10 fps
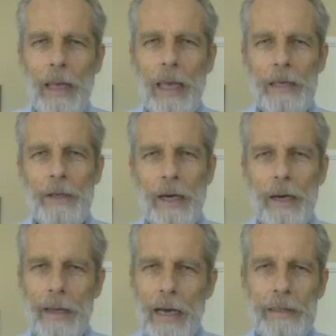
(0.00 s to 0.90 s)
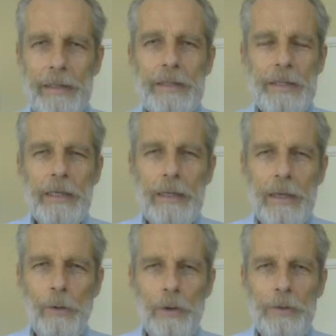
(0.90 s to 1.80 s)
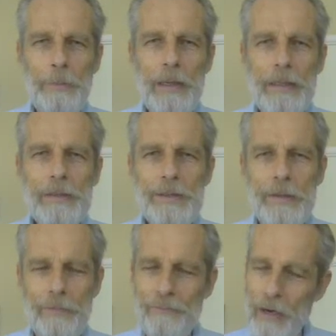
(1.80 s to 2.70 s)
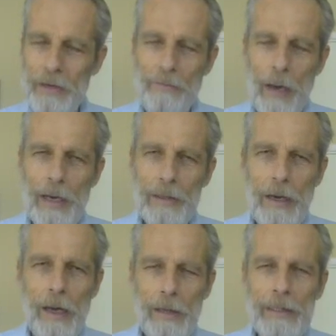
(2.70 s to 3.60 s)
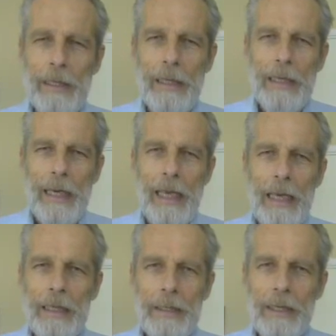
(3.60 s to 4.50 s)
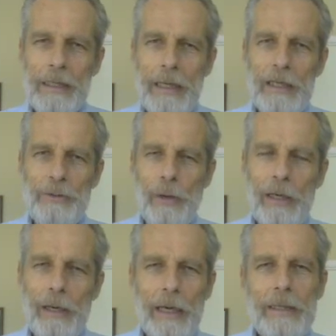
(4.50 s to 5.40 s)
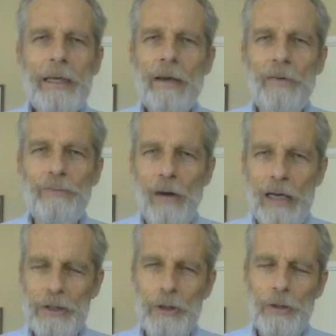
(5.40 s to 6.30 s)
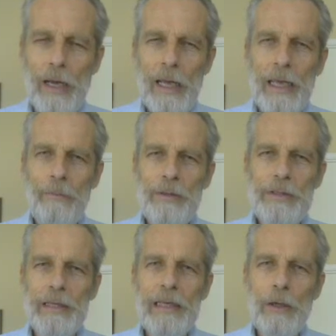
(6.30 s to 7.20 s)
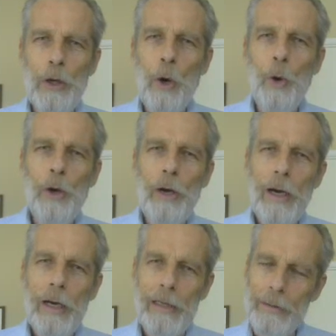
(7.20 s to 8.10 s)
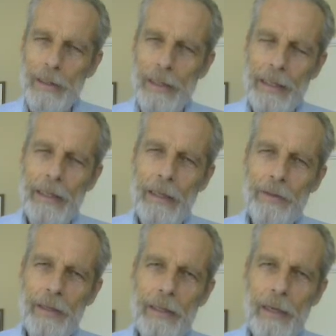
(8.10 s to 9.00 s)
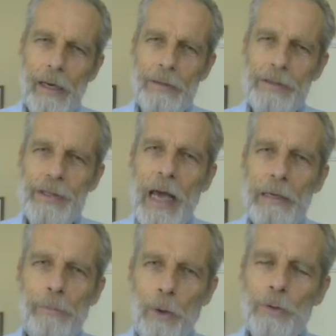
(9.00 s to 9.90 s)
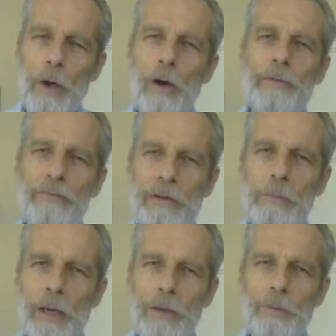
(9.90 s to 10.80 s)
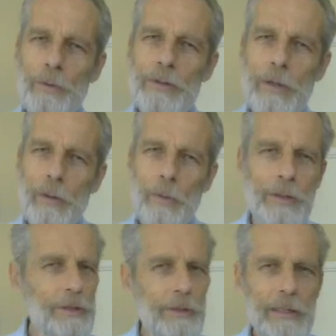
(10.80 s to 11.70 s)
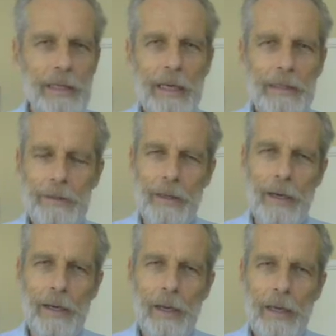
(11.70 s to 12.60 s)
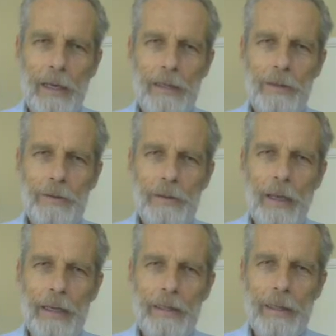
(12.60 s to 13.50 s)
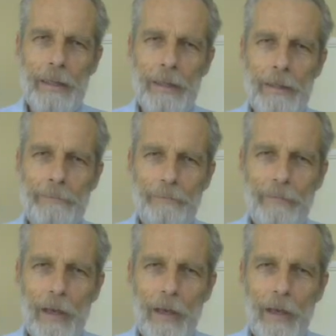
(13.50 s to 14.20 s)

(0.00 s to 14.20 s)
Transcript: And I did see an orthopedist, friend of mine, colleague, and he x-rayed it. I did have a fractured. It was the lower leg, the side bone called the fibula, which was kinked. It looked like well,